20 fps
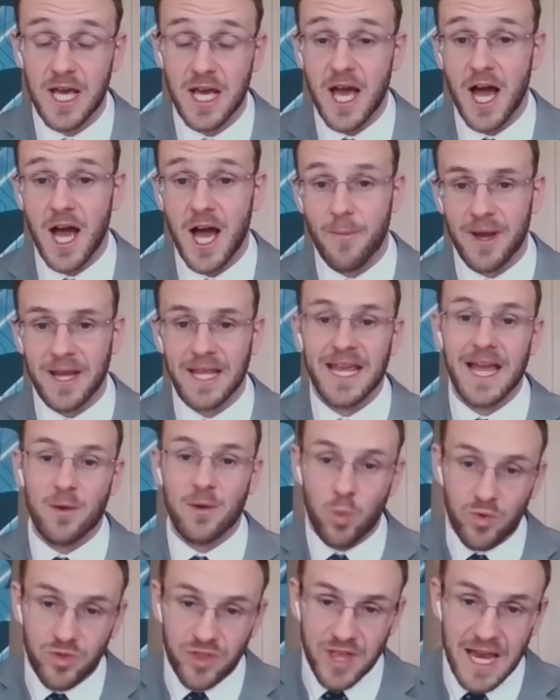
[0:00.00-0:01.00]
Um, and
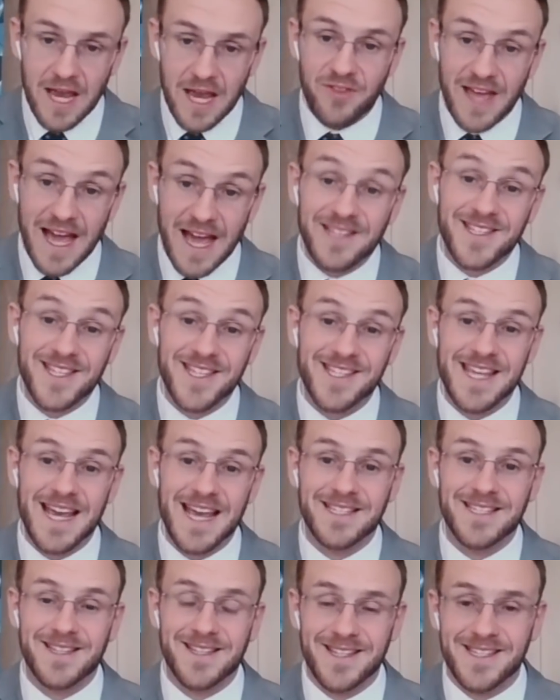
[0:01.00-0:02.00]
again, they, that's the
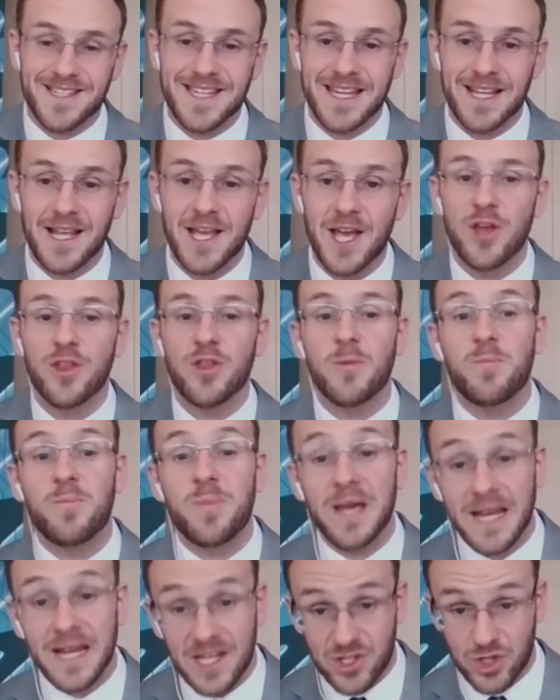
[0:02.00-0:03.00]
sector that's seeing the
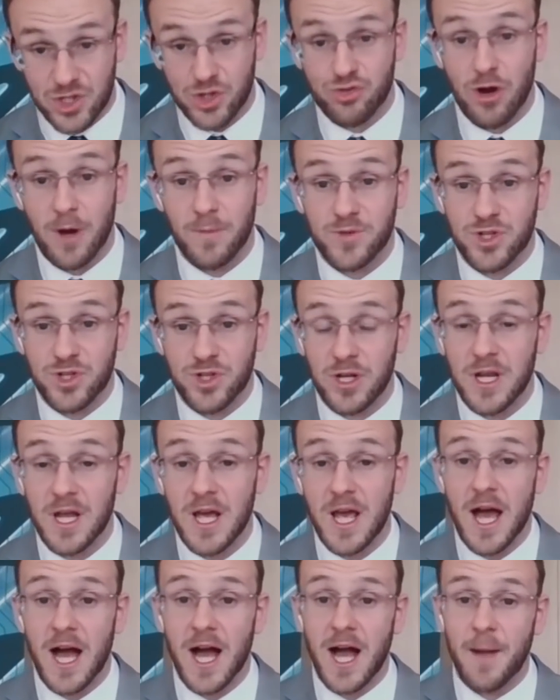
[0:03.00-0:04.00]
biggest disruption
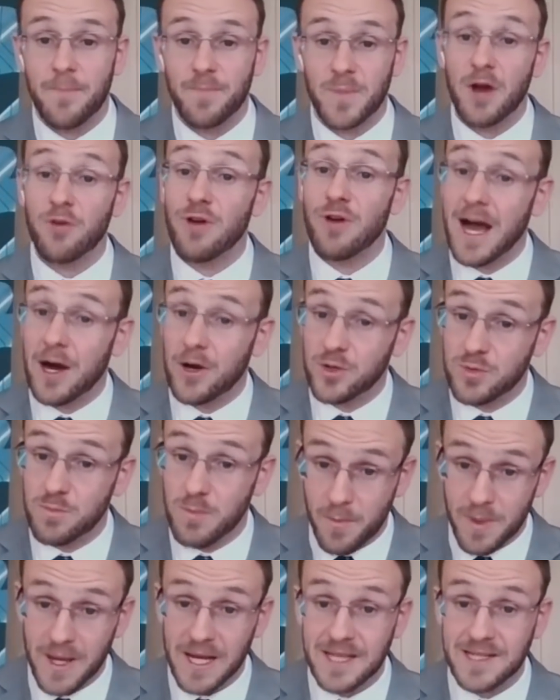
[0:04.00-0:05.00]
um, around
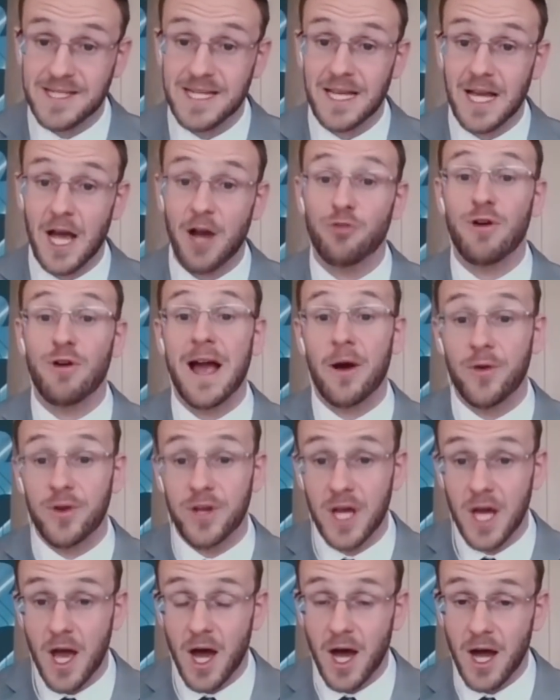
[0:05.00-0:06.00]
mobility, around
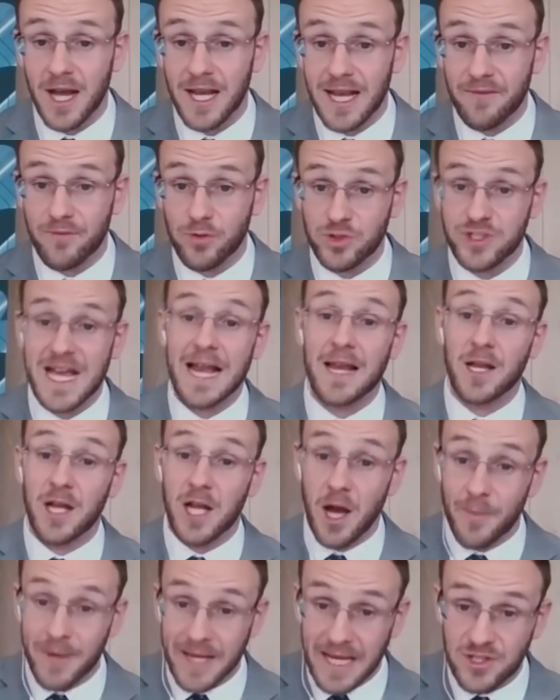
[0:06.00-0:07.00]
high level talent
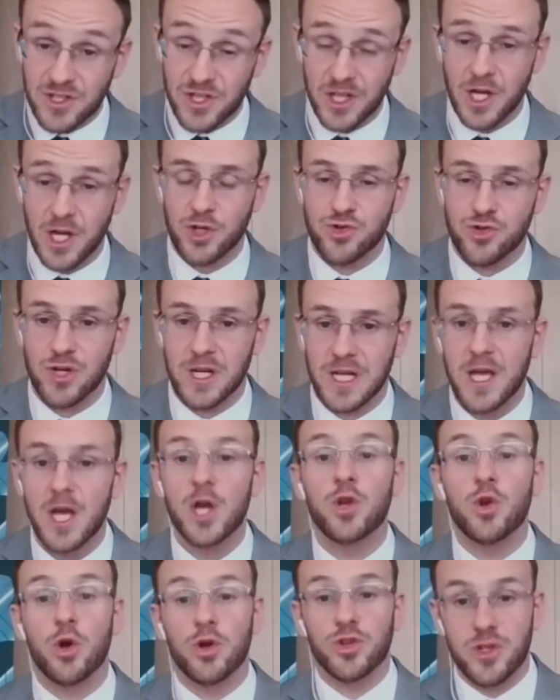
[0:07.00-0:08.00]
coming into the country,
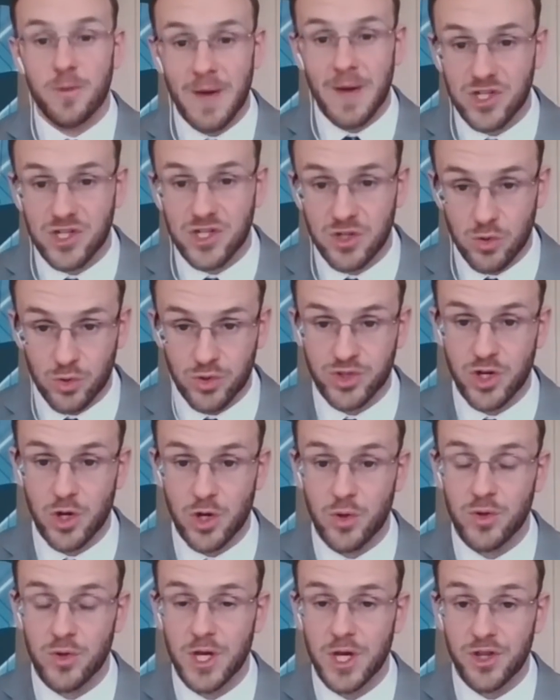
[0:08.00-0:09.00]
not to mention
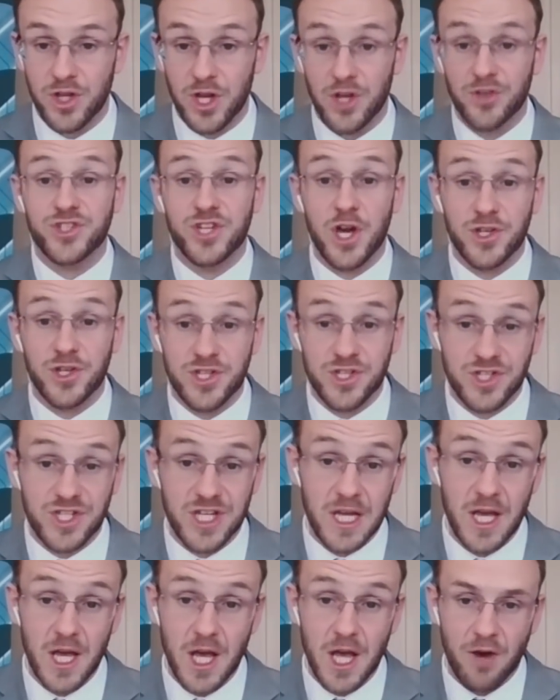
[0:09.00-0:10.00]
also the
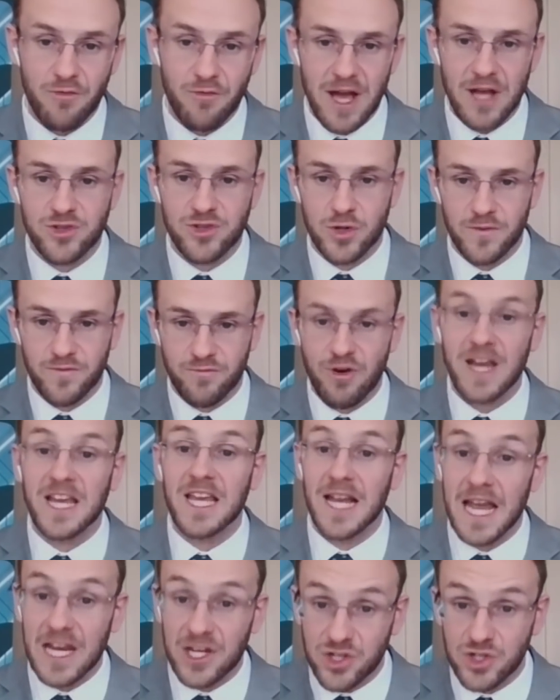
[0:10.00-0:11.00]
uncertainty around sort of
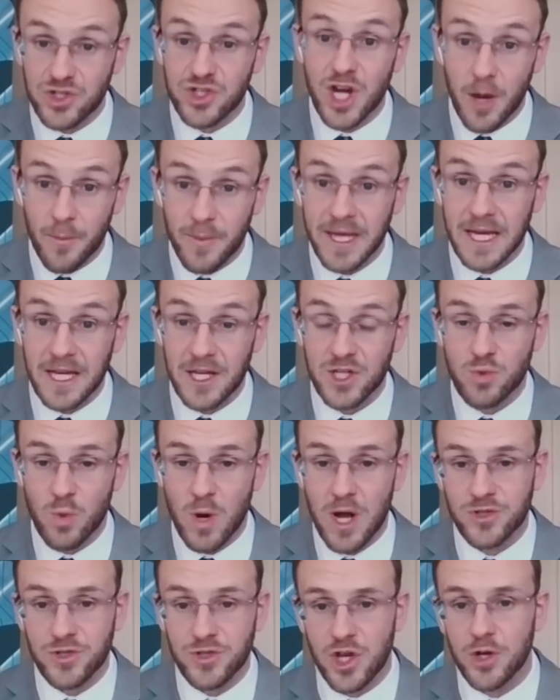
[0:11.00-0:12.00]
regulations coming in as
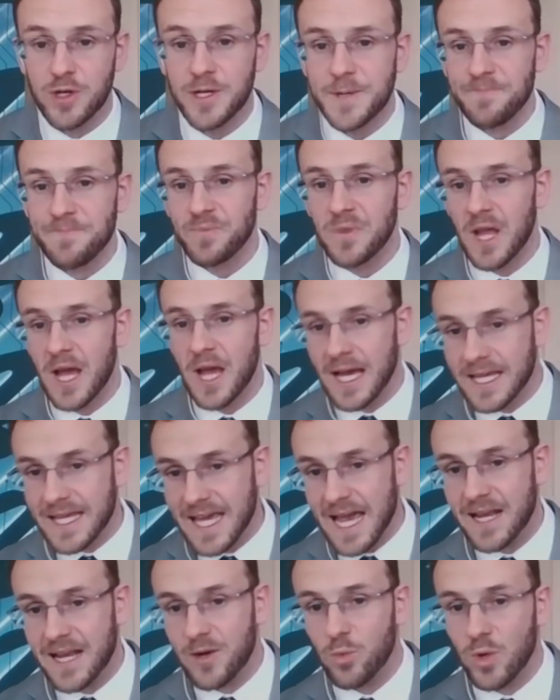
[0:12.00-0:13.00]
well. So
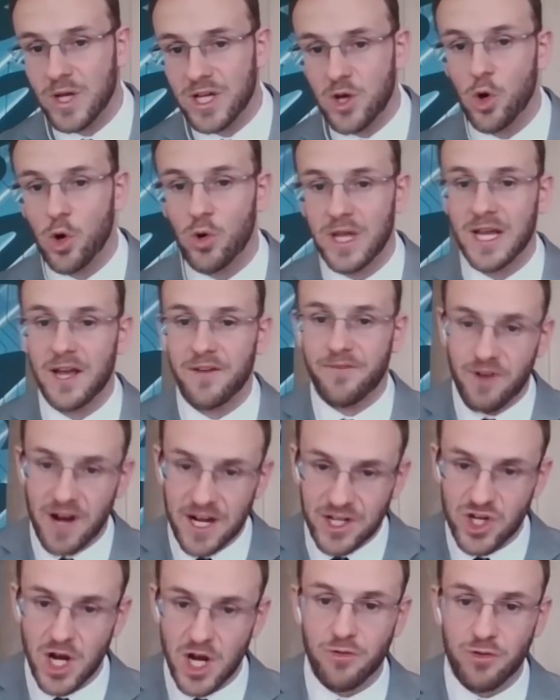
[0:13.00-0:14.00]
again, we're calling a
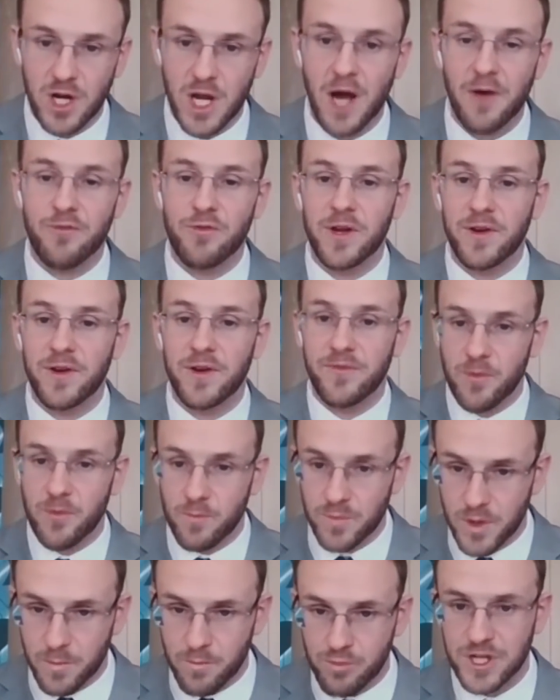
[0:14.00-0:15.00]
fragile recovery
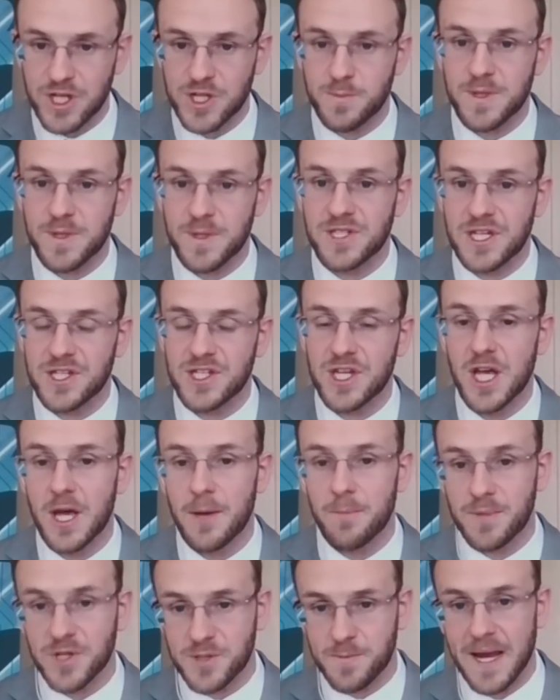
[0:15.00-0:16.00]
from the British business
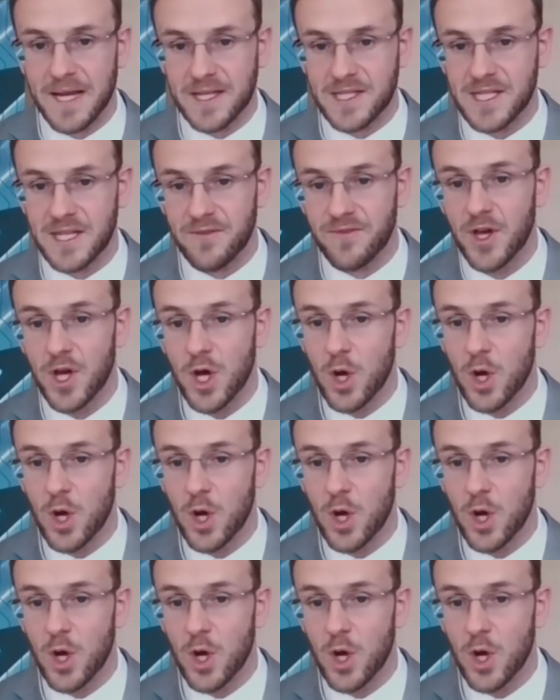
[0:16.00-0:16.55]
perspective.